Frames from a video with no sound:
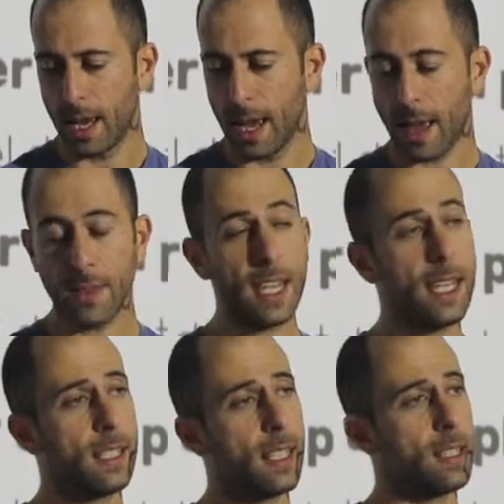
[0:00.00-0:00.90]
And
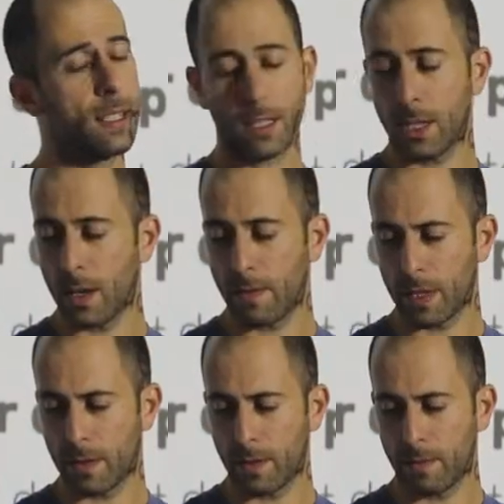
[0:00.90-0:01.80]
the ETL as a
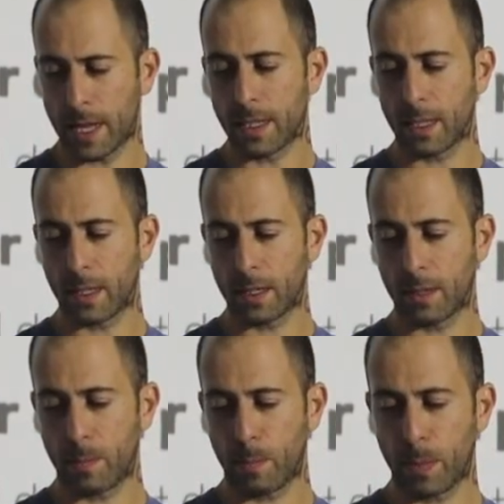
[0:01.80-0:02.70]
service
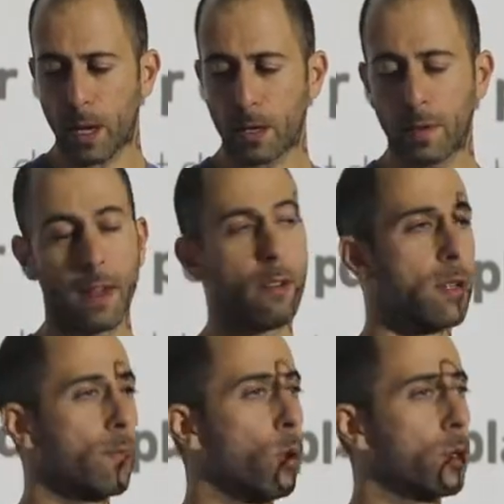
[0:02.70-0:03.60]
vendors plug a
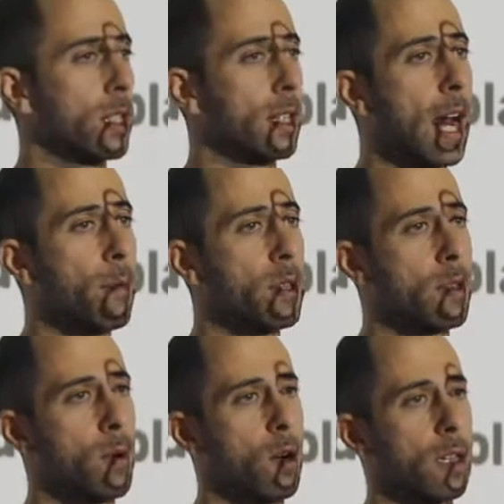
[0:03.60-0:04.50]
very important gap in
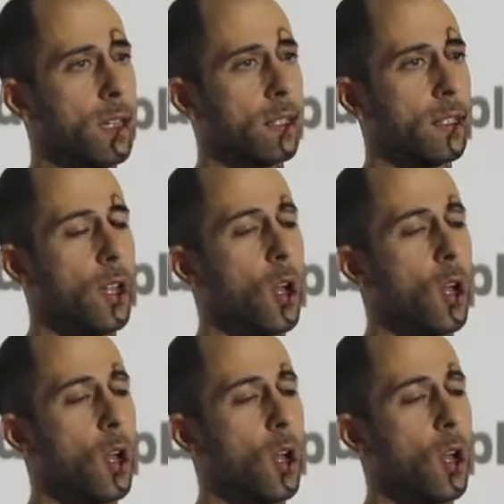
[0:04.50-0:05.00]
the market.